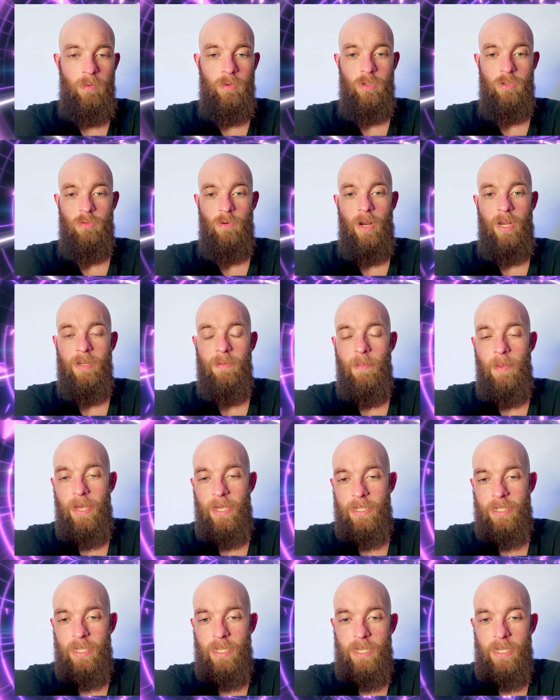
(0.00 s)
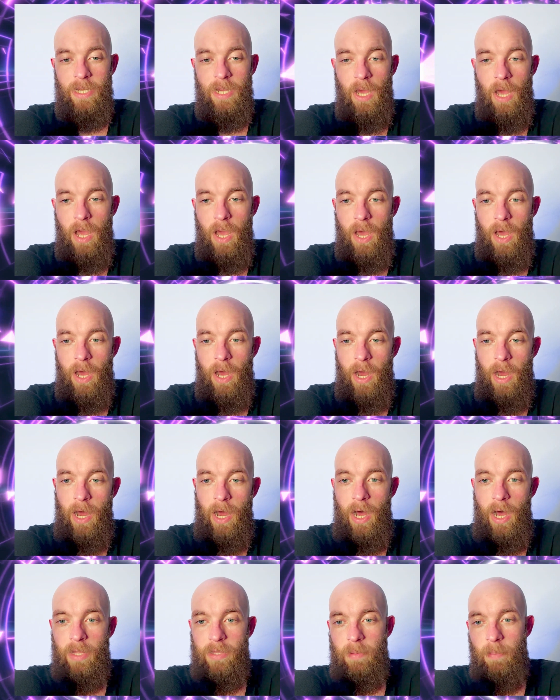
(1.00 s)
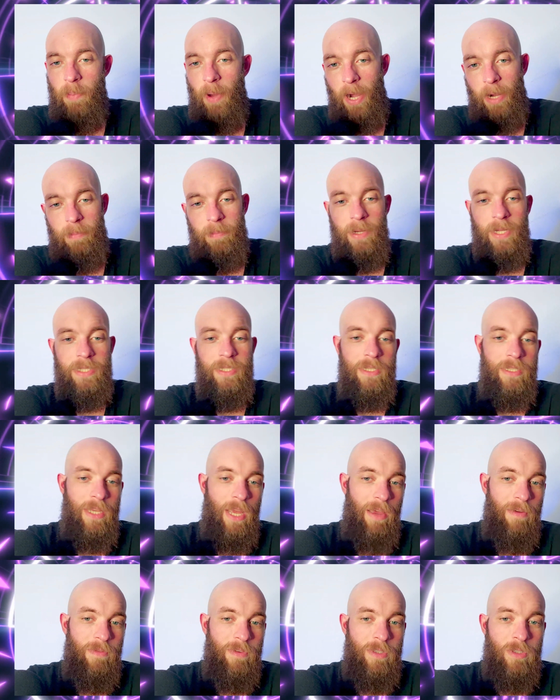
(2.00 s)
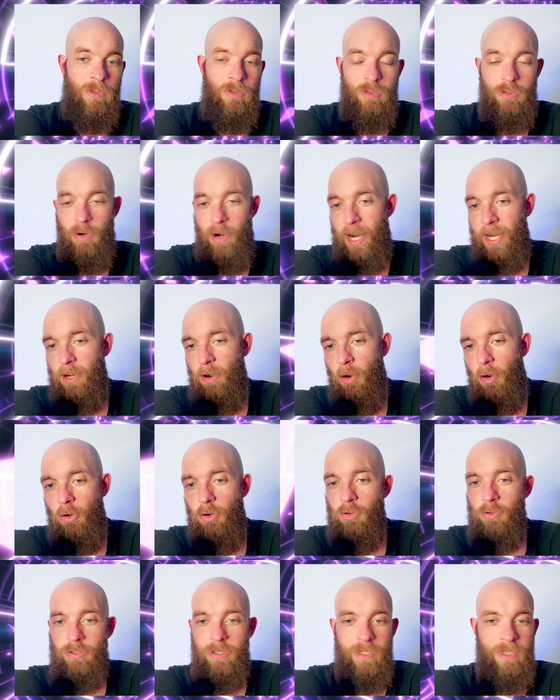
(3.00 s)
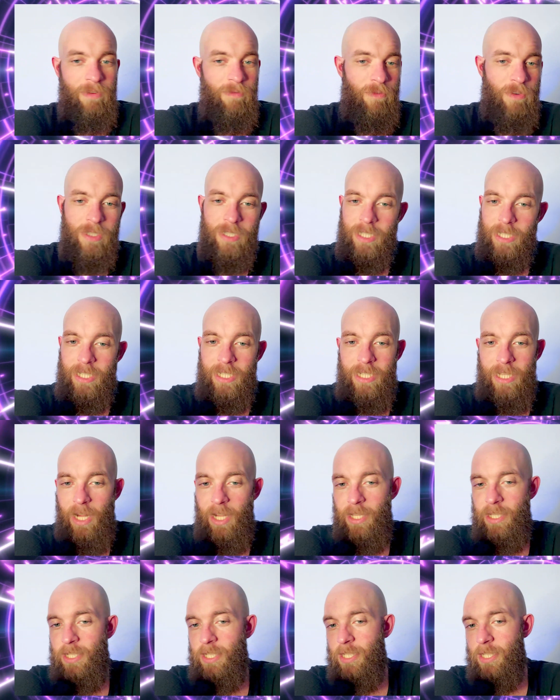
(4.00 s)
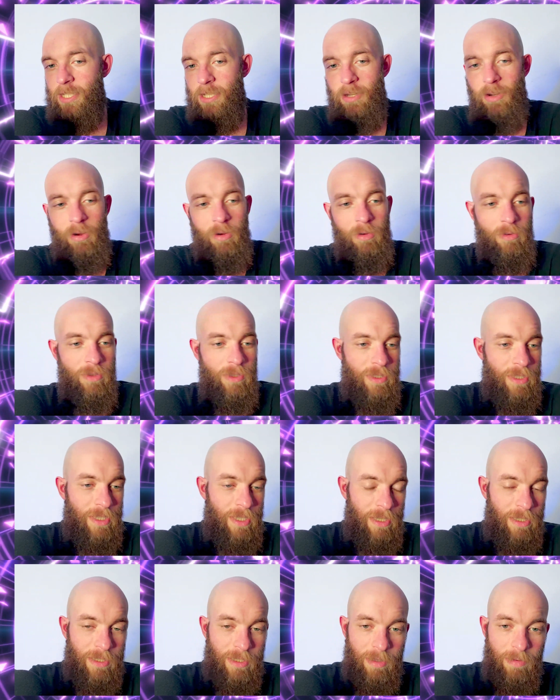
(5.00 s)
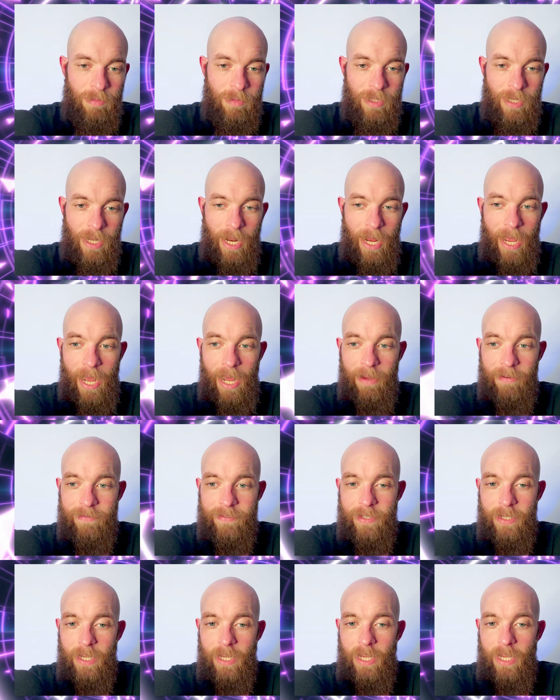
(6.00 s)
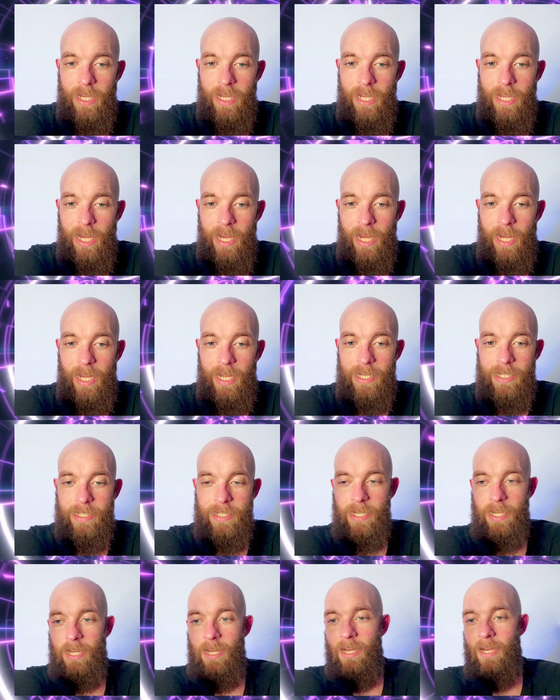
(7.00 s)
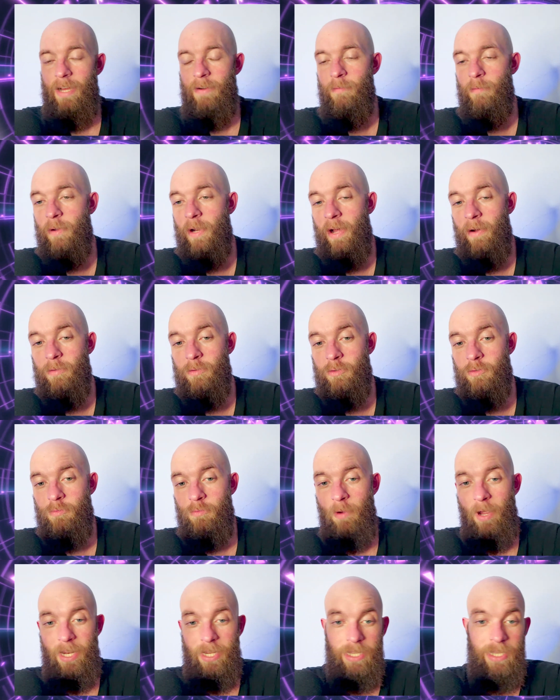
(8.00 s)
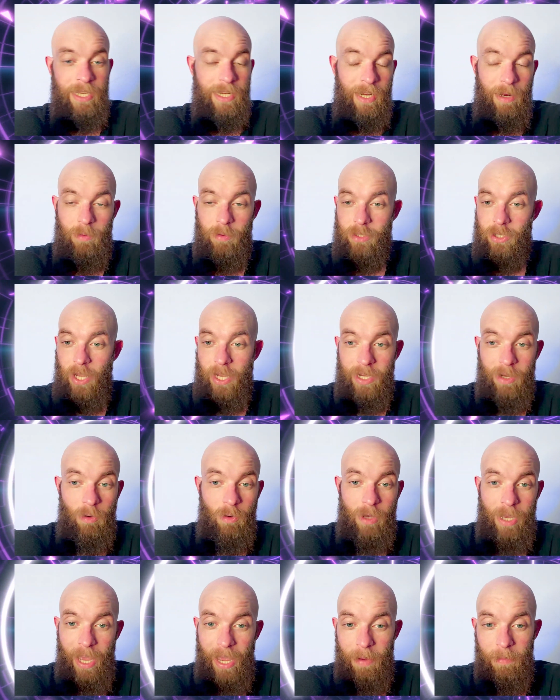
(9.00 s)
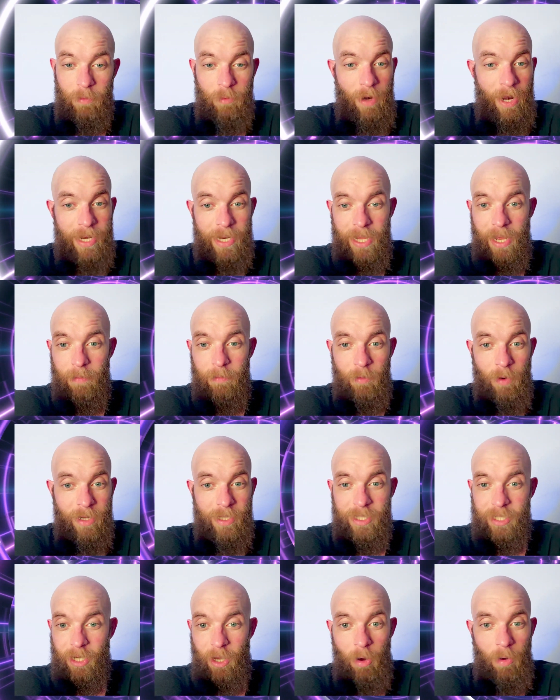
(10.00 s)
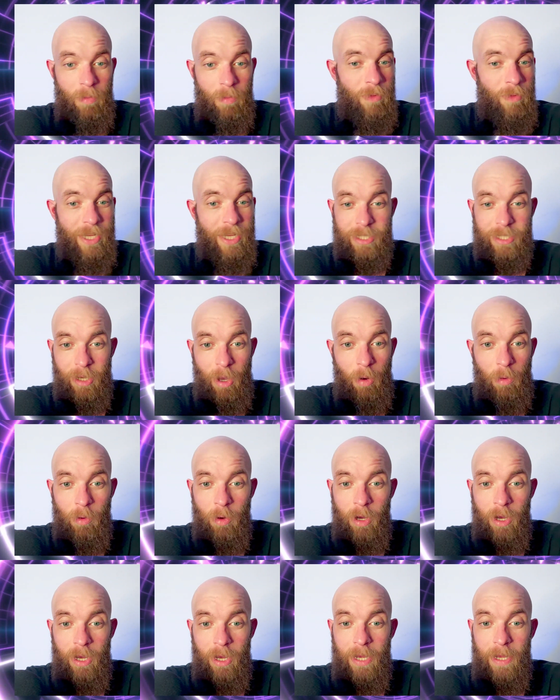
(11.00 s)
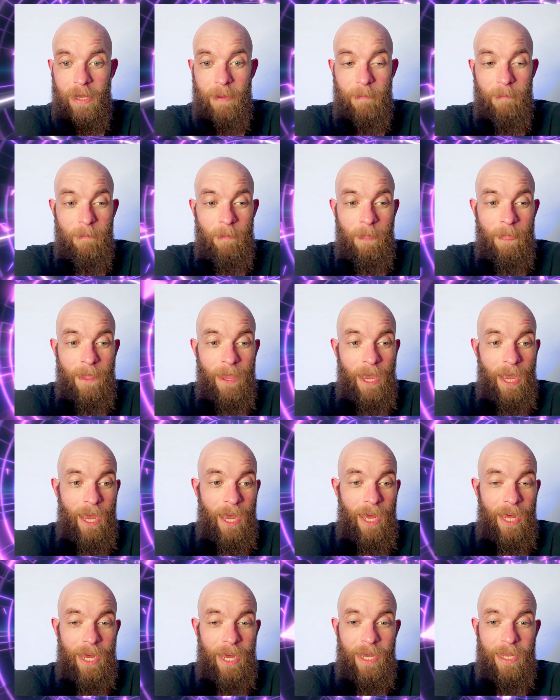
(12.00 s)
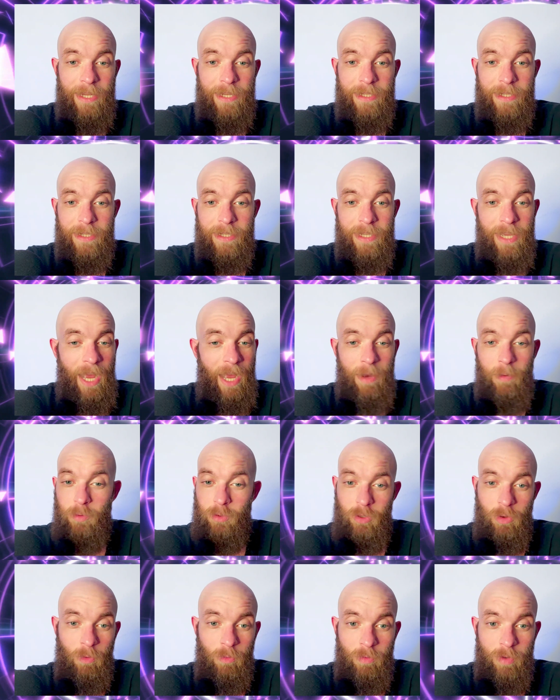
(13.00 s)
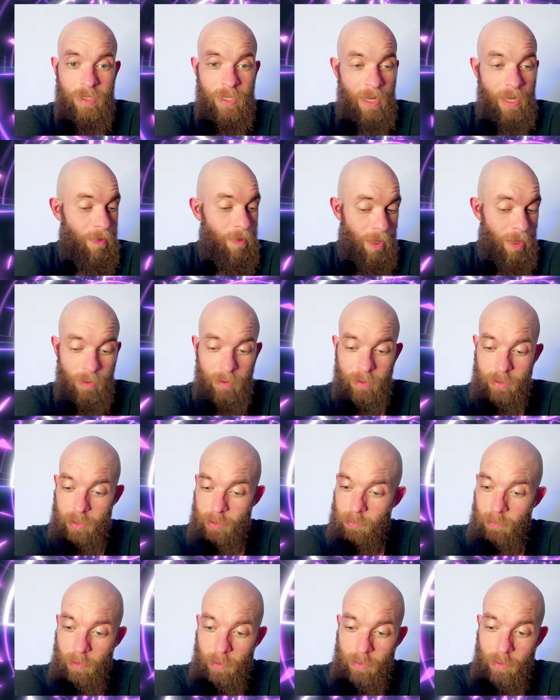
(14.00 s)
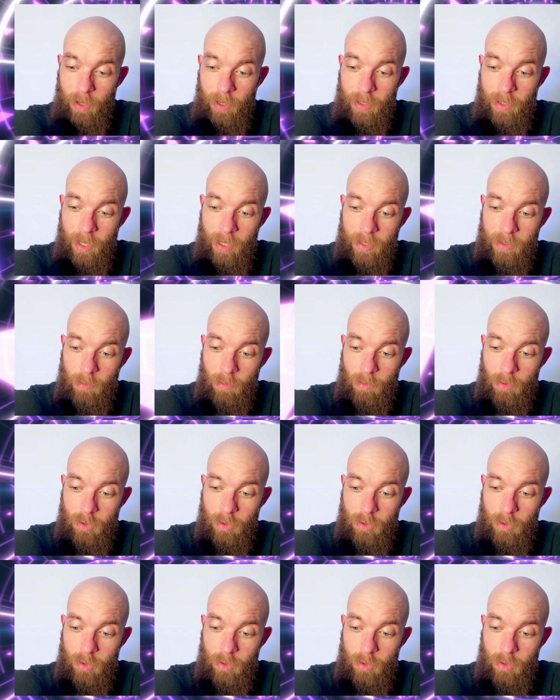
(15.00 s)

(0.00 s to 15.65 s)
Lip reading: trying to make the Pacman, the dev, and trying all the different installers in all the systems that I have. And when I was ready, and I'm like, okay, I'm ready to go. And yeah, it was already, I looked at the